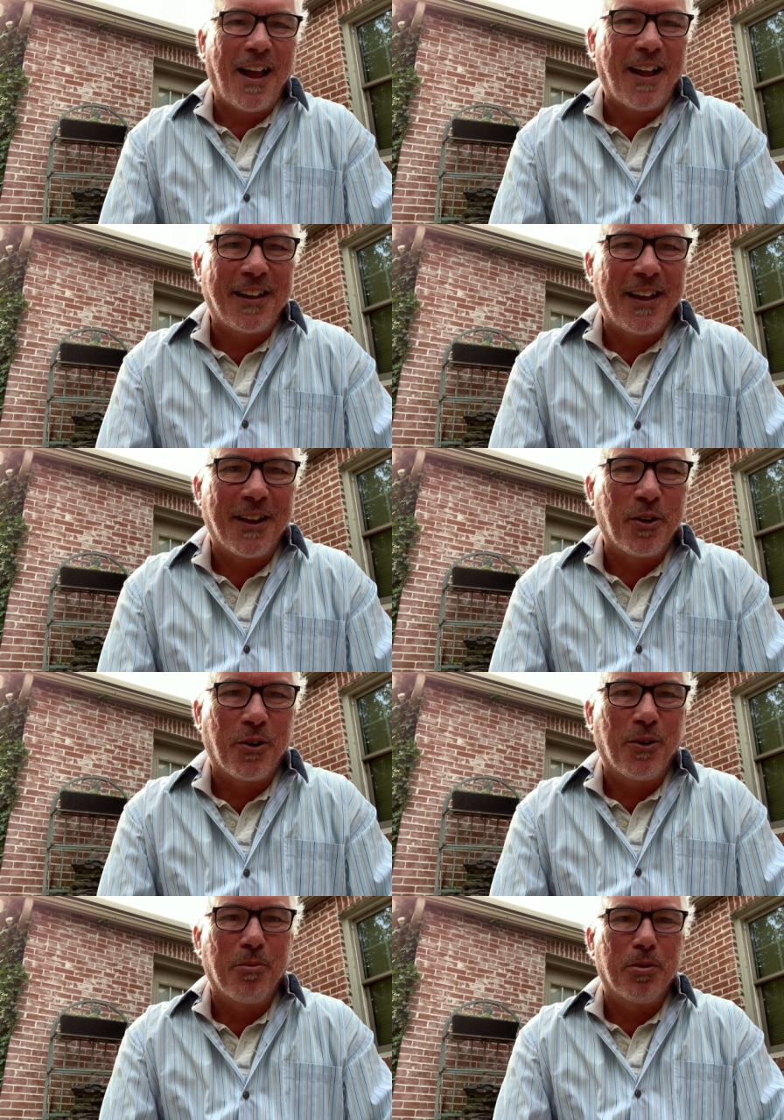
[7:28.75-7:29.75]
I can't
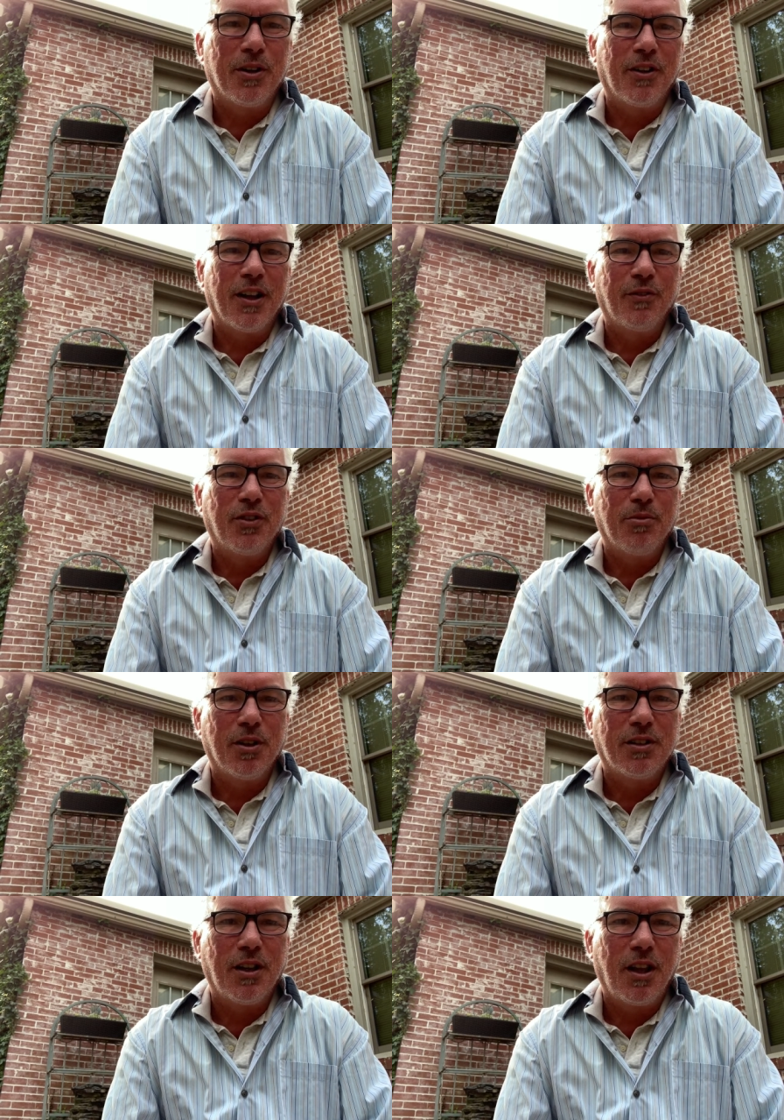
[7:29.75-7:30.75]
grow a beard. I have too
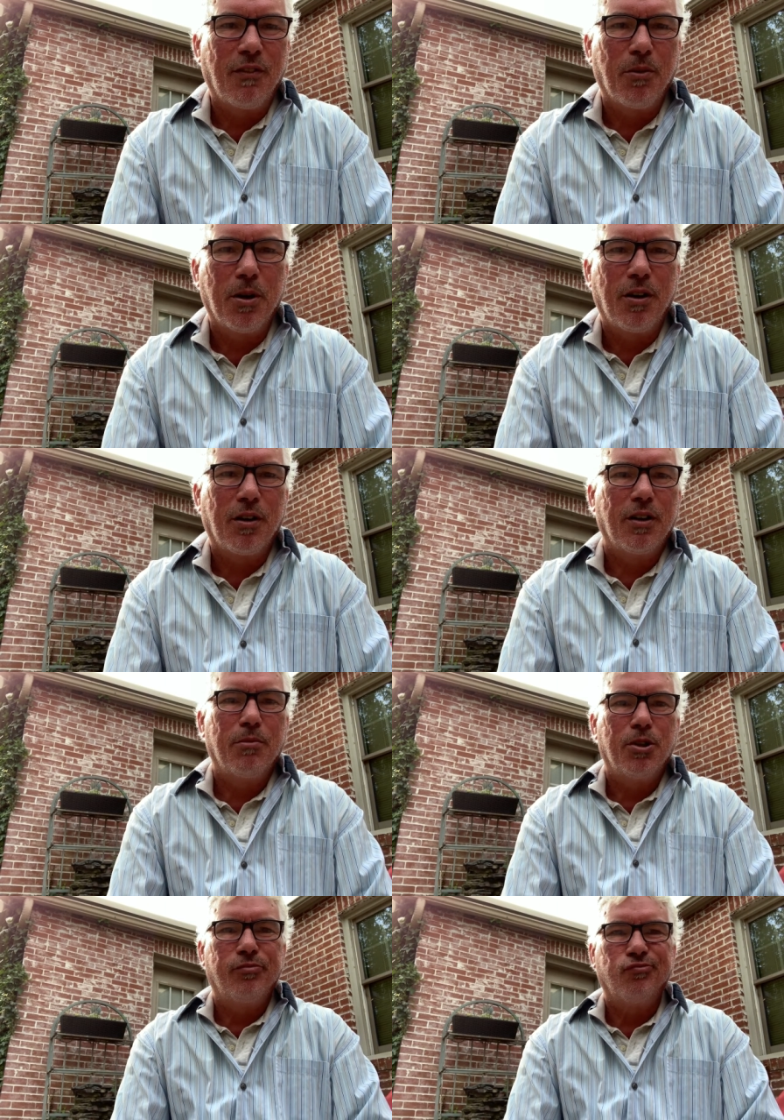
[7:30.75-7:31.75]
much Native American in me.